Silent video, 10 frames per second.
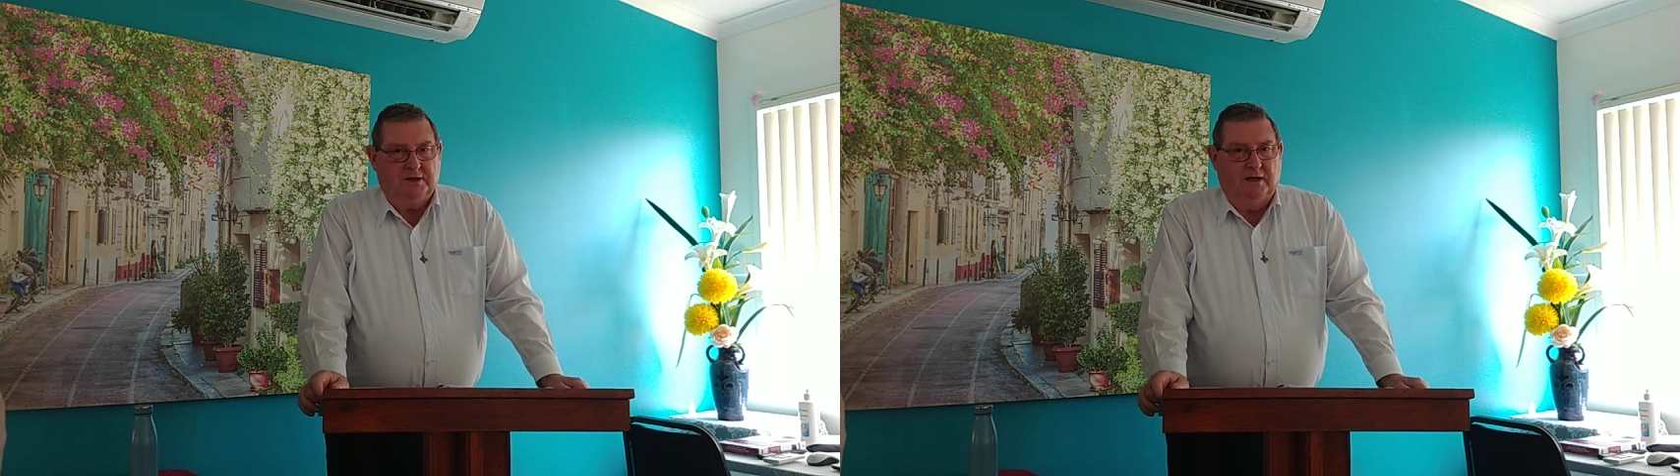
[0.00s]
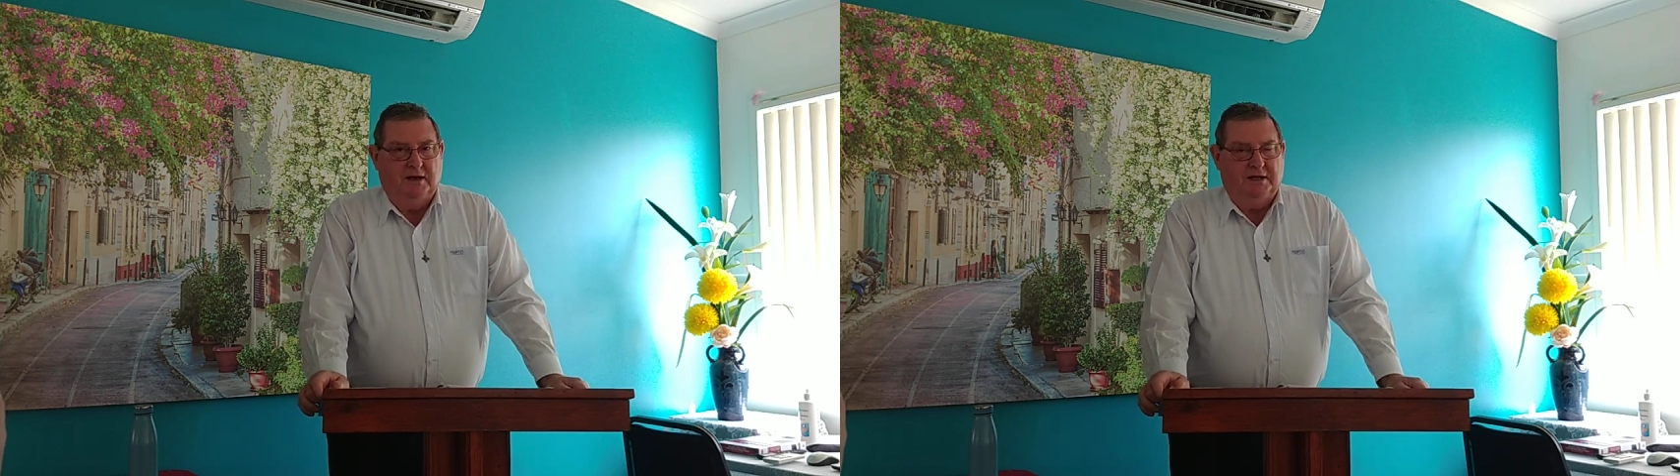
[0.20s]

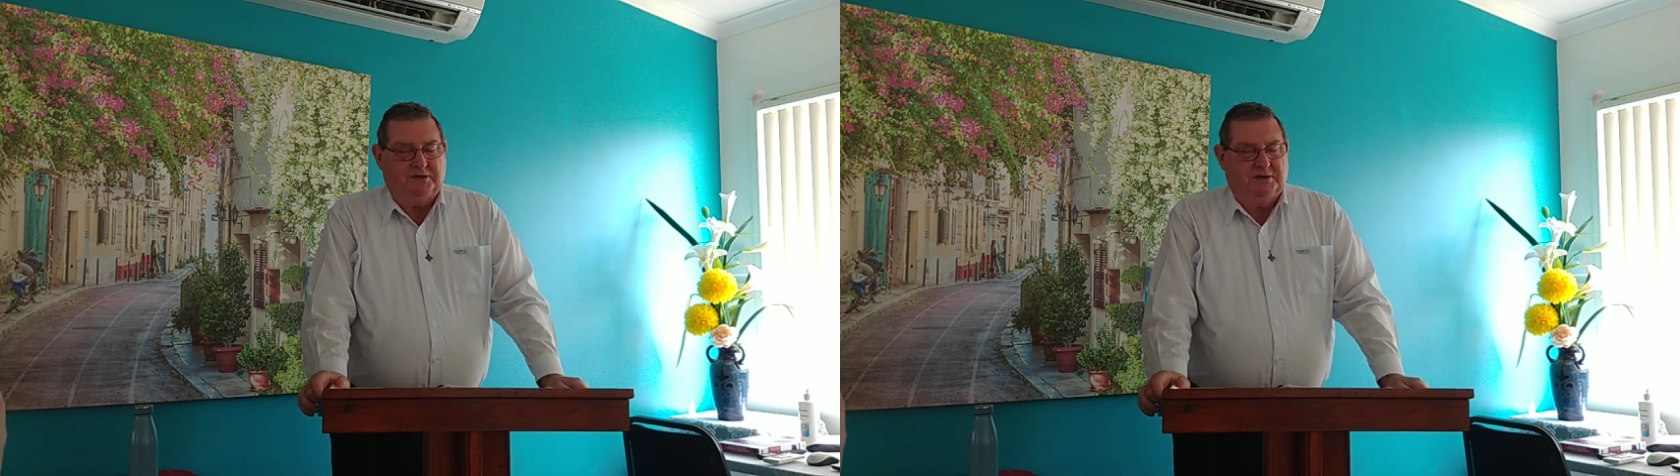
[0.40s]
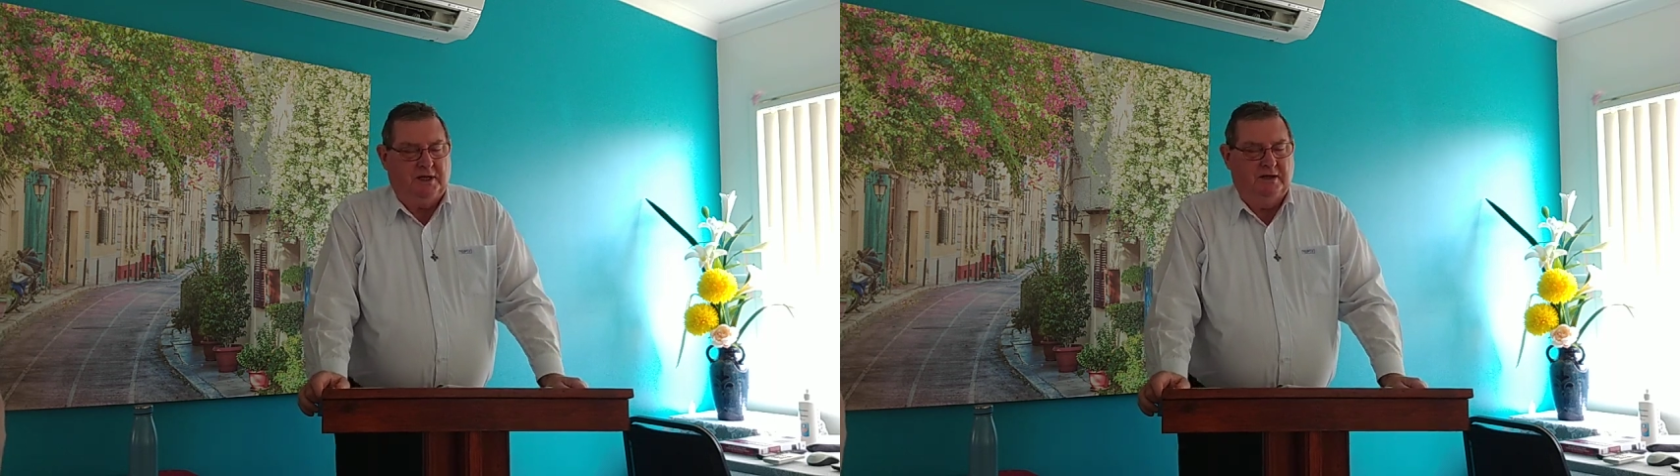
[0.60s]
So
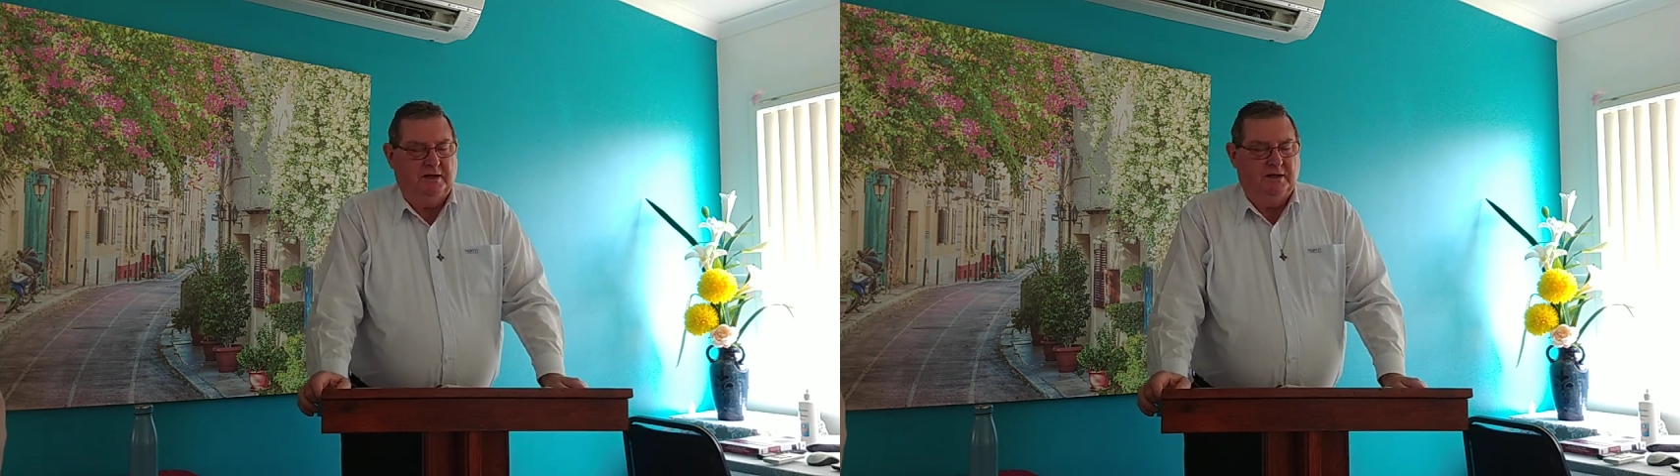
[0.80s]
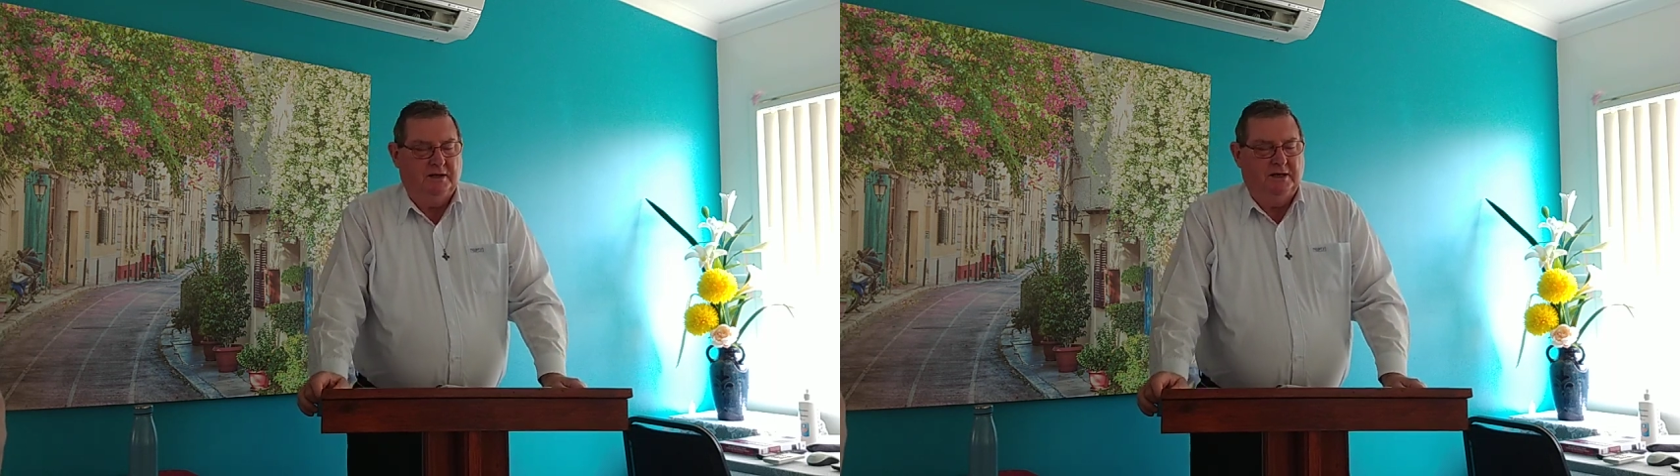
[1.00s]
let's, uh,
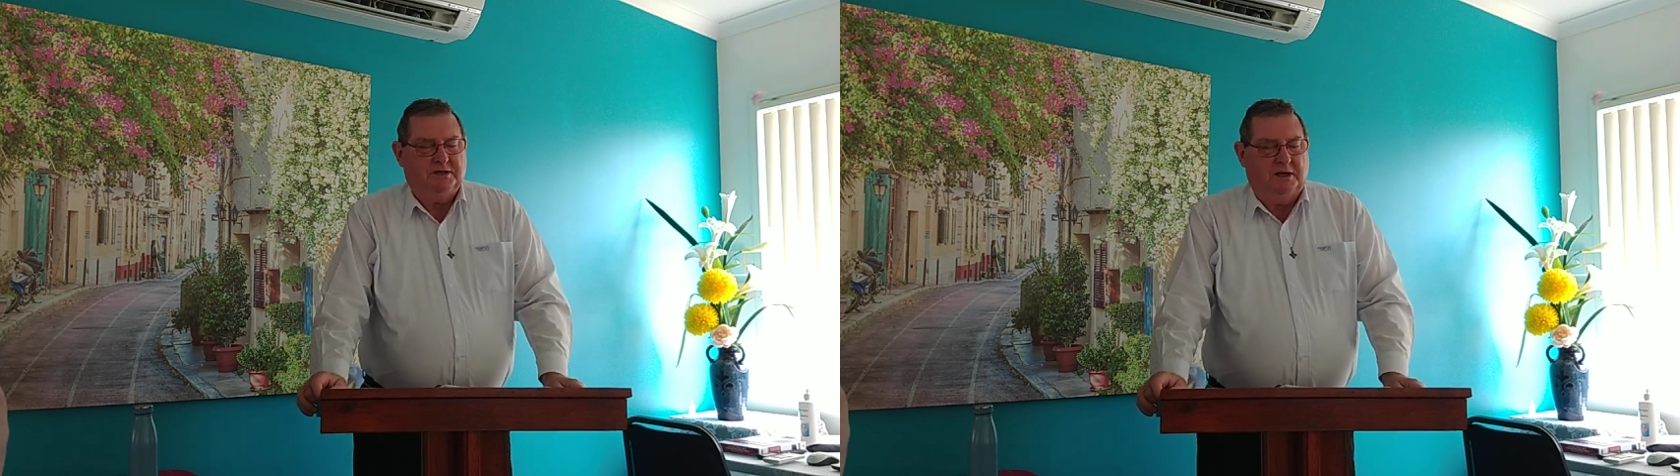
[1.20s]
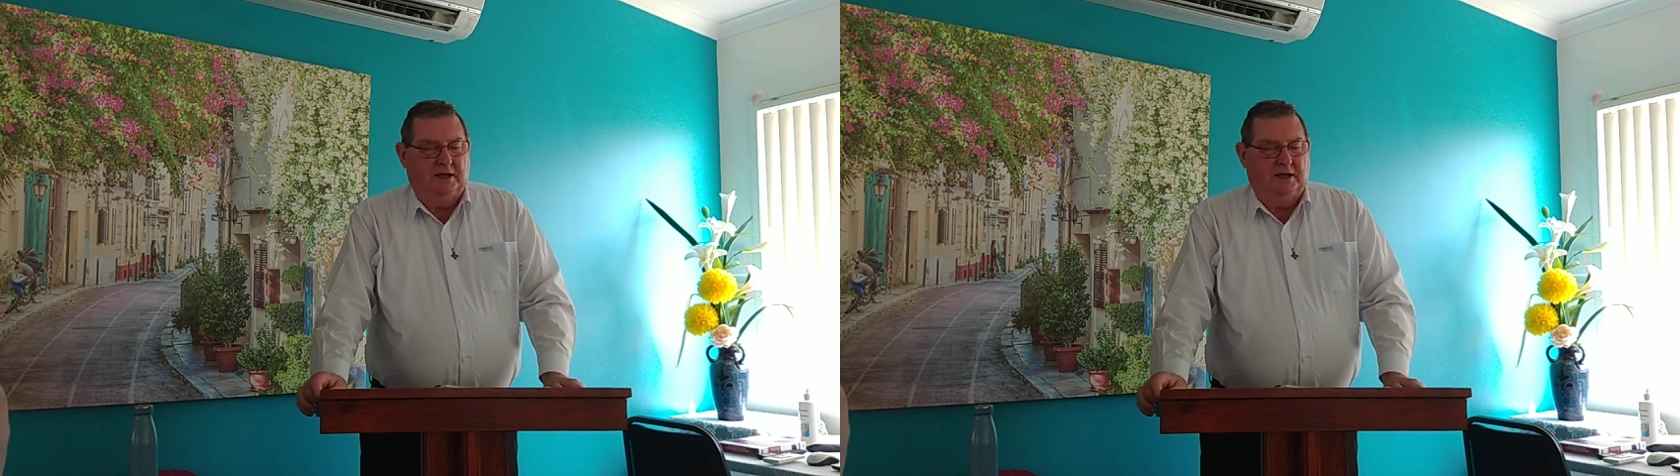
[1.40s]
let's